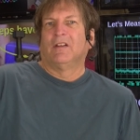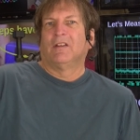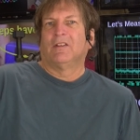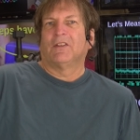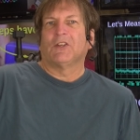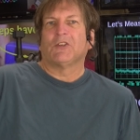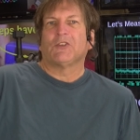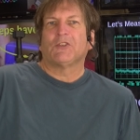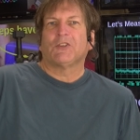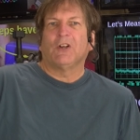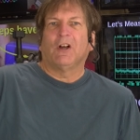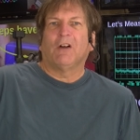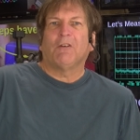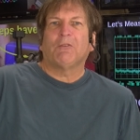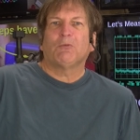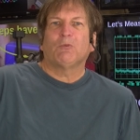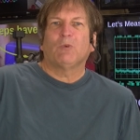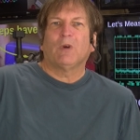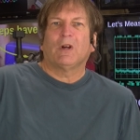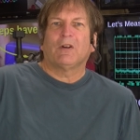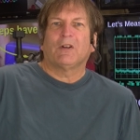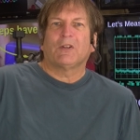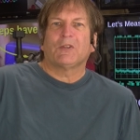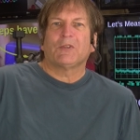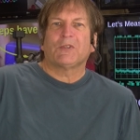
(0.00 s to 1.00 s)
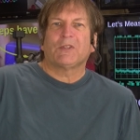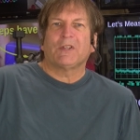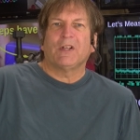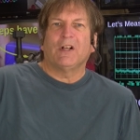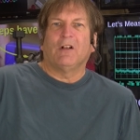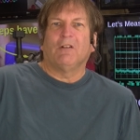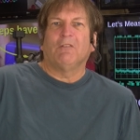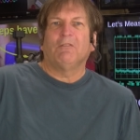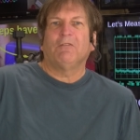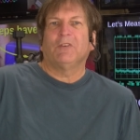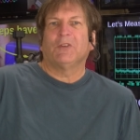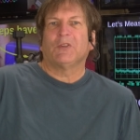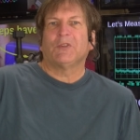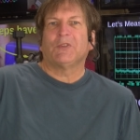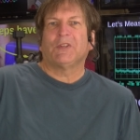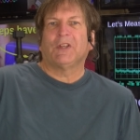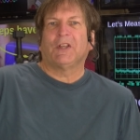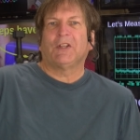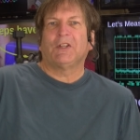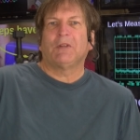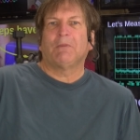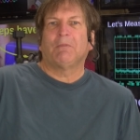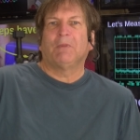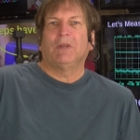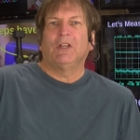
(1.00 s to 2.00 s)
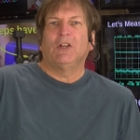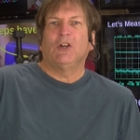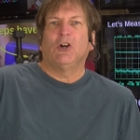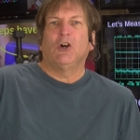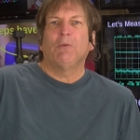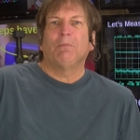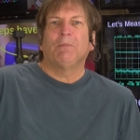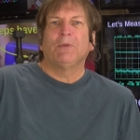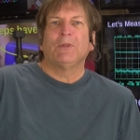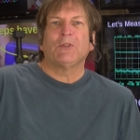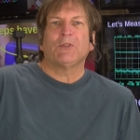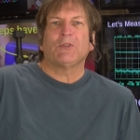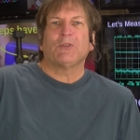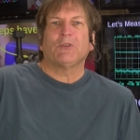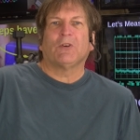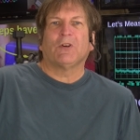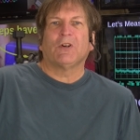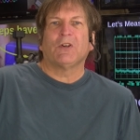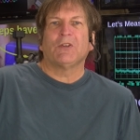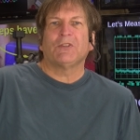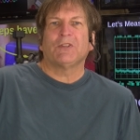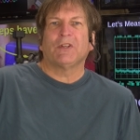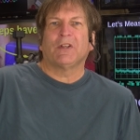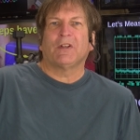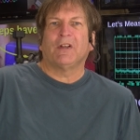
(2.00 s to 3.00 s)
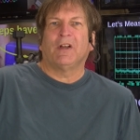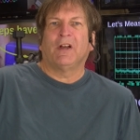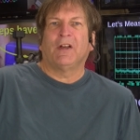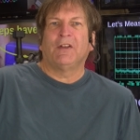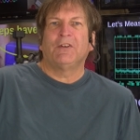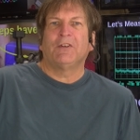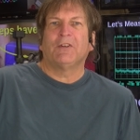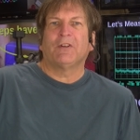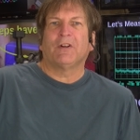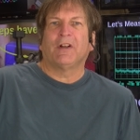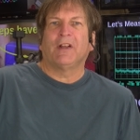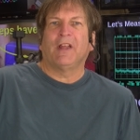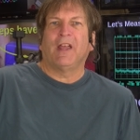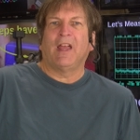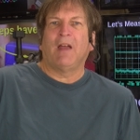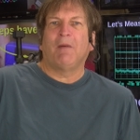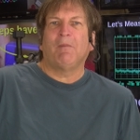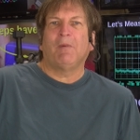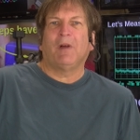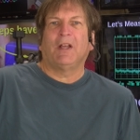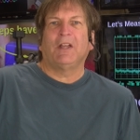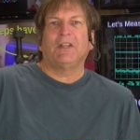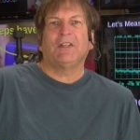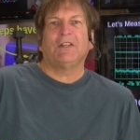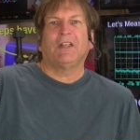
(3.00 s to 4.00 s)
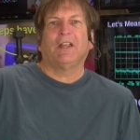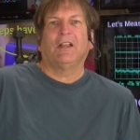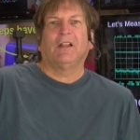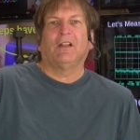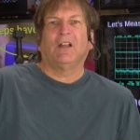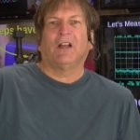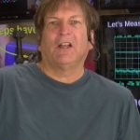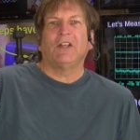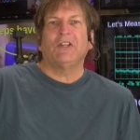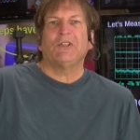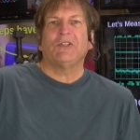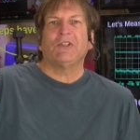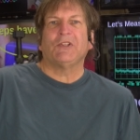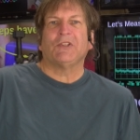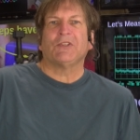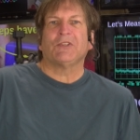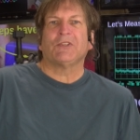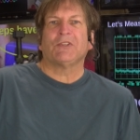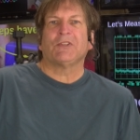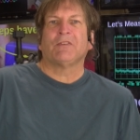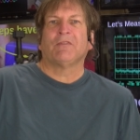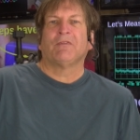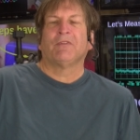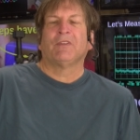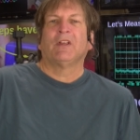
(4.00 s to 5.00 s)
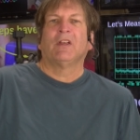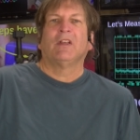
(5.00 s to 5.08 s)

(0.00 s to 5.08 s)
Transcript: The software itself is said to be open source and under an MIT license.